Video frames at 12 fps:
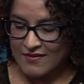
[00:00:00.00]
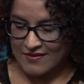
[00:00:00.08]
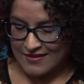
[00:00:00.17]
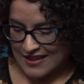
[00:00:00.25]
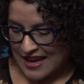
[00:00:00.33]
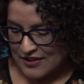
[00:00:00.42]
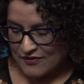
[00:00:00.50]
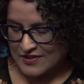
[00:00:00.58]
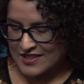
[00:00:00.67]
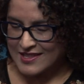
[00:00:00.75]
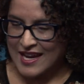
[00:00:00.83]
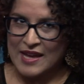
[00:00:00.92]
kind of
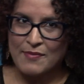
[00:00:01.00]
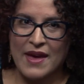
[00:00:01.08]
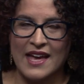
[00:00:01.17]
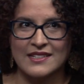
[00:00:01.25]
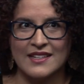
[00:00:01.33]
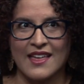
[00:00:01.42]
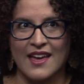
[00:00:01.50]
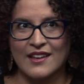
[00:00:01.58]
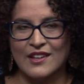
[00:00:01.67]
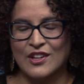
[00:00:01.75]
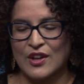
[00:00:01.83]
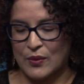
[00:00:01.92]
tying back to that,
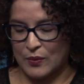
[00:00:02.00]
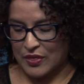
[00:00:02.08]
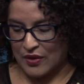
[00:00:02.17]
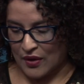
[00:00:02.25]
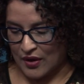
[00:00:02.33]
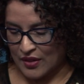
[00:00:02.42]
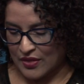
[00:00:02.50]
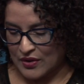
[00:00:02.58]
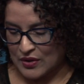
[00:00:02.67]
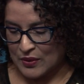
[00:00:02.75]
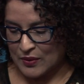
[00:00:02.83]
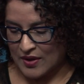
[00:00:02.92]
with all the
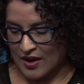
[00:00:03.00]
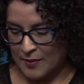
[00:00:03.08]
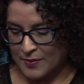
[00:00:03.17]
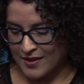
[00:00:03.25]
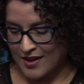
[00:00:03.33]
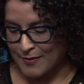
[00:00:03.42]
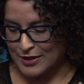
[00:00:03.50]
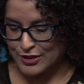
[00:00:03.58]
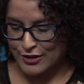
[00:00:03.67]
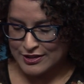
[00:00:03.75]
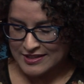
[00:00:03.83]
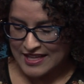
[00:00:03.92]
new up-and-coming
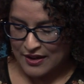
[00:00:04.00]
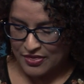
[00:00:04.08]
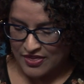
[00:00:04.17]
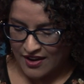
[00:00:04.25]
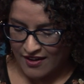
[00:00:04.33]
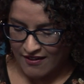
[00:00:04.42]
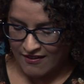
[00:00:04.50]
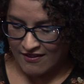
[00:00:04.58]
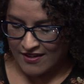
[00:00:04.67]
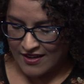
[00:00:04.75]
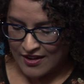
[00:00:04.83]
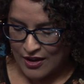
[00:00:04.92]
churches out there,
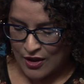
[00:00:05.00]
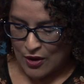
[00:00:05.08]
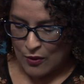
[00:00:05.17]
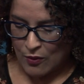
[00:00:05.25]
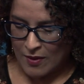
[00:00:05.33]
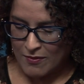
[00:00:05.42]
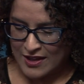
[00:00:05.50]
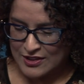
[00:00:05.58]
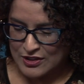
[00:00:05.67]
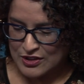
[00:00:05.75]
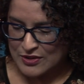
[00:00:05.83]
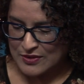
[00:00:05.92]
what made you
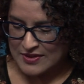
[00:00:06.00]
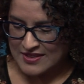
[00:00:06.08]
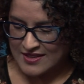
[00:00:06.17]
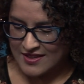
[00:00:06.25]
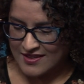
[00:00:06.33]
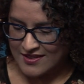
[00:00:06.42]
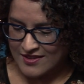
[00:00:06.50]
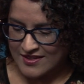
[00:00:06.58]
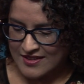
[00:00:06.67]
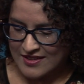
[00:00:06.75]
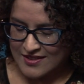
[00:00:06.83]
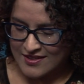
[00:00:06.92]
choose
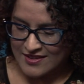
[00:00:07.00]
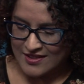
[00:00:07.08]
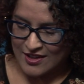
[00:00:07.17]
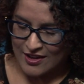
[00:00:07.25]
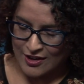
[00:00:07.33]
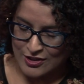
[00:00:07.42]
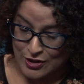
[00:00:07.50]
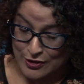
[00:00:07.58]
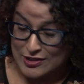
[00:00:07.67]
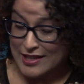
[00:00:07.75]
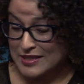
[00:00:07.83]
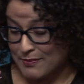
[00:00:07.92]
a church
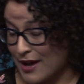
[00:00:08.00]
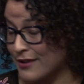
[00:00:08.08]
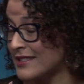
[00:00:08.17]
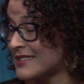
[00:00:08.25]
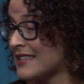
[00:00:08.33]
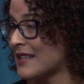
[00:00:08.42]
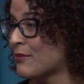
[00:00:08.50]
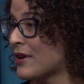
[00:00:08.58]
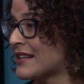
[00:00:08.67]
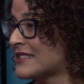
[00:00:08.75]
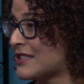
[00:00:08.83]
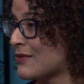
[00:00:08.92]
that's about to celebrate
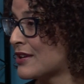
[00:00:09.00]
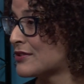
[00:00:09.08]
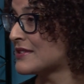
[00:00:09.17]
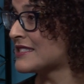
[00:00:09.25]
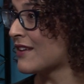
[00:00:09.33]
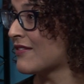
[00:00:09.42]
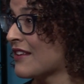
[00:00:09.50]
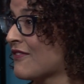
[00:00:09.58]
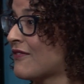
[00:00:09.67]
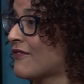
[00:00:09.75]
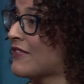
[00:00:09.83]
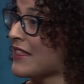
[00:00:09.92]
its
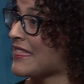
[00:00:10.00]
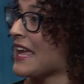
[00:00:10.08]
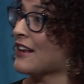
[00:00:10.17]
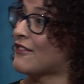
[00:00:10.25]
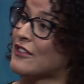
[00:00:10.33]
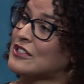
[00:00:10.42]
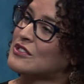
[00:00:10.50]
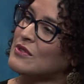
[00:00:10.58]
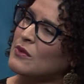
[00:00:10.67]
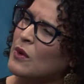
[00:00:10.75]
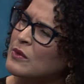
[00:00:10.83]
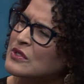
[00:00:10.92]
375th anniversary?
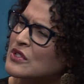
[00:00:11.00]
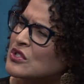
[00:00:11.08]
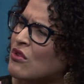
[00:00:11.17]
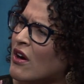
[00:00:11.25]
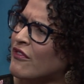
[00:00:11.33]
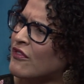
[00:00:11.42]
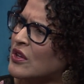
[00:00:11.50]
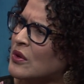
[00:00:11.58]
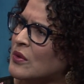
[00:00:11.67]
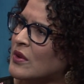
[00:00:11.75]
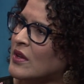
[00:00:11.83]
What was the draw for you?